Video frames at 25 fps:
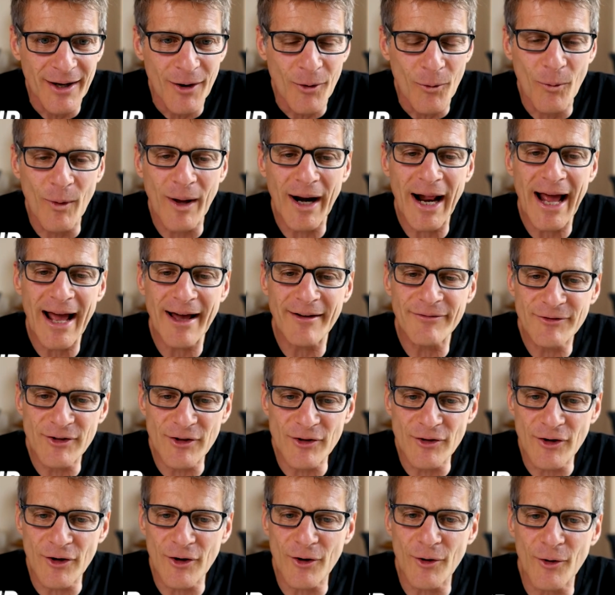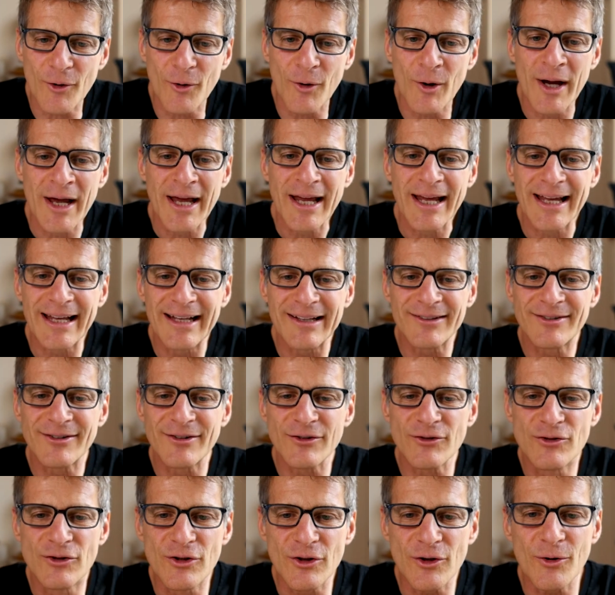What I have to do is
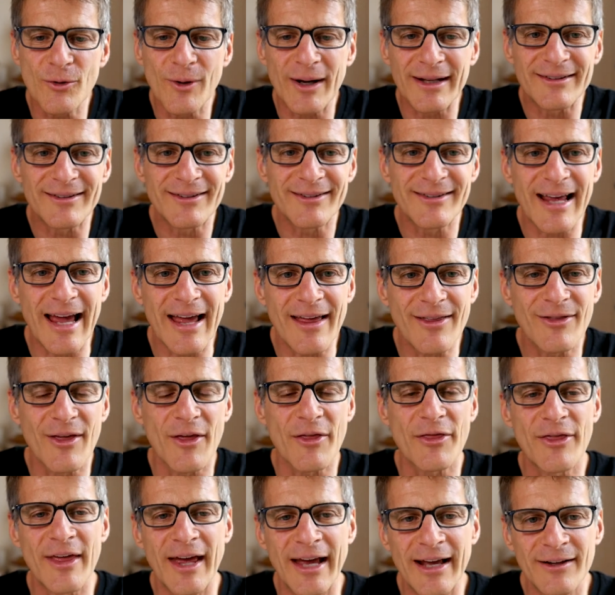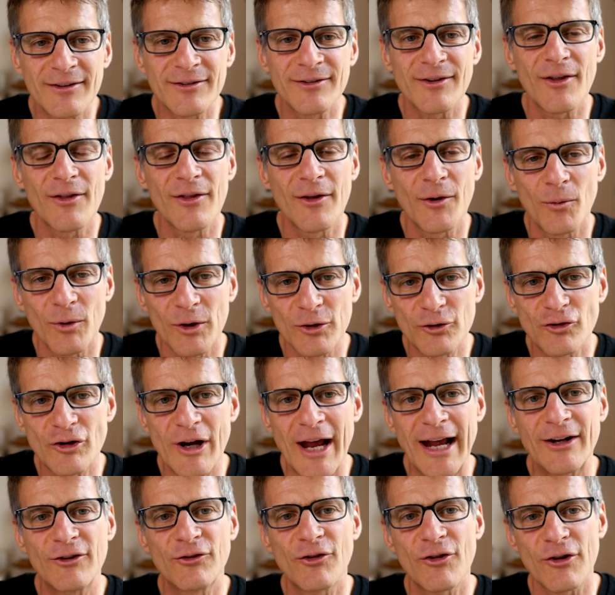do and say the things that will
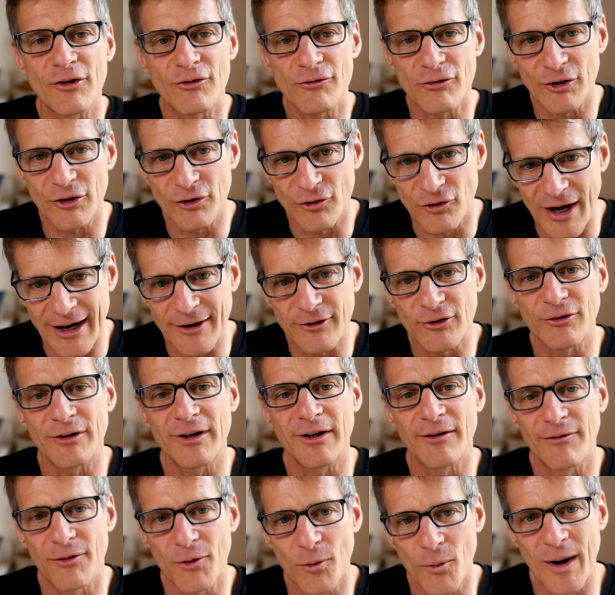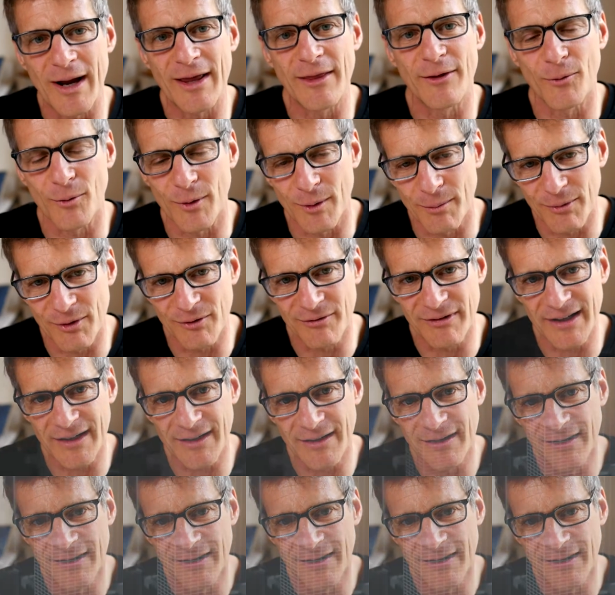change the trajectory of the way that we're moving.